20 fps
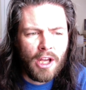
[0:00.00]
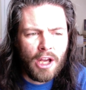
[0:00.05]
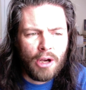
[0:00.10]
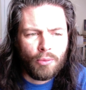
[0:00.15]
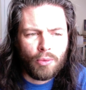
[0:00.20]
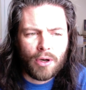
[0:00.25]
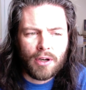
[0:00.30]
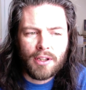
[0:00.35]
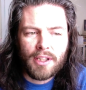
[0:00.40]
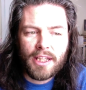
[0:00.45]

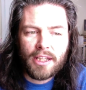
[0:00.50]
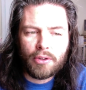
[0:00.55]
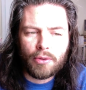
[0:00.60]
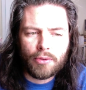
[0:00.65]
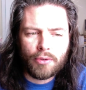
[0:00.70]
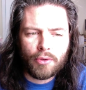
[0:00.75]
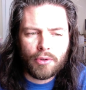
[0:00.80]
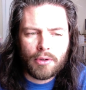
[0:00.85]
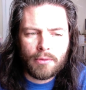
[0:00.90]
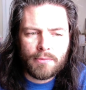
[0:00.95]
where legal
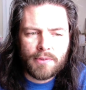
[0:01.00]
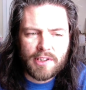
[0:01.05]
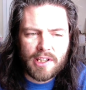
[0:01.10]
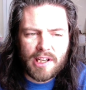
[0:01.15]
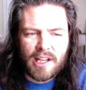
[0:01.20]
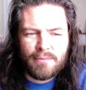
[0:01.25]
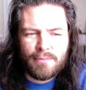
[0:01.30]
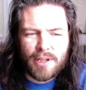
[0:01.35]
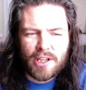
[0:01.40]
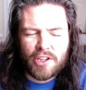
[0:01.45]
norms and
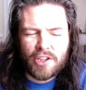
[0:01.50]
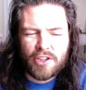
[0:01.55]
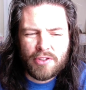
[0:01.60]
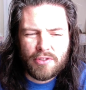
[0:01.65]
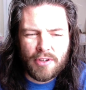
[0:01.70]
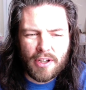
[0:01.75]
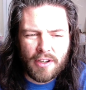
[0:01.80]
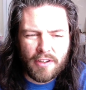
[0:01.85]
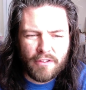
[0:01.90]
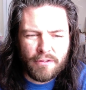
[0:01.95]

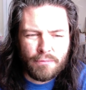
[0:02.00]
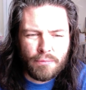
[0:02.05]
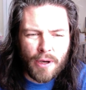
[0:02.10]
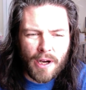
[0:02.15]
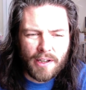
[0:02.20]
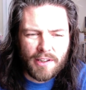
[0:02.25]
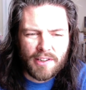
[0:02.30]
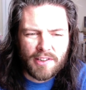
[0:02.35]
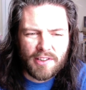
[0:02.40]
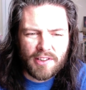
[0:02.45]
administrative
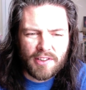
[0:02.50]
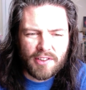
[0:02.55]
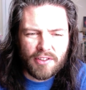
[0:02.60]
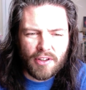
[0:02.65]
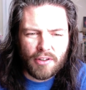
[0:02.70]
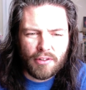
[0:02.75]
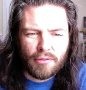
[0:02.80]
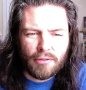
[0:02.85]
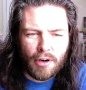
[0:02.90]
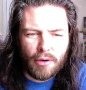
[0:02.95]
practices
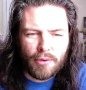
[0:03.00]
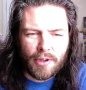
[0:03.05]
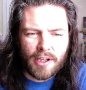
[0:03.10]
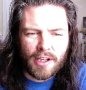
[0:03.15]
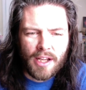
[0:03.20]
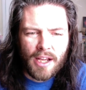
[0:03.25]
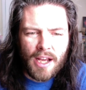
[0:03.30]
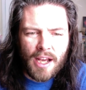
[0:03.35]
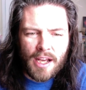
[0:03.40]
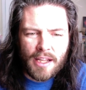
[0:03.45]
are growing